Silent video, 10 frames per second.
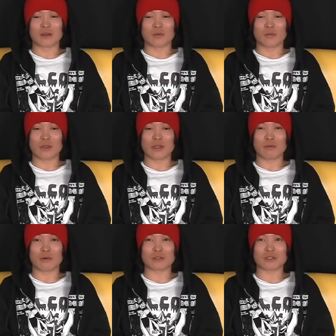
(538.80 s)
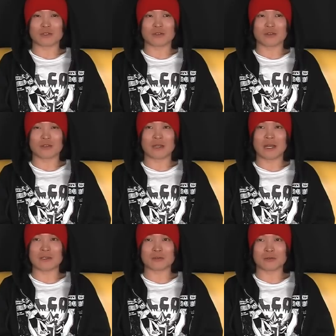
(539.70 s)
When I was in
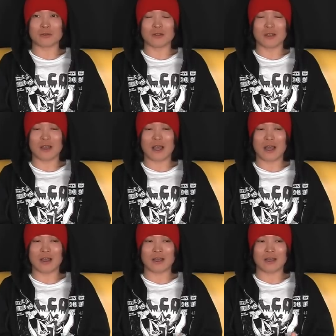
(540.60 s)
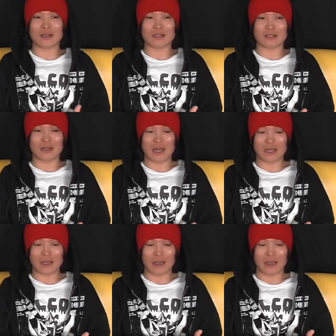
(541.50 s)
high school, I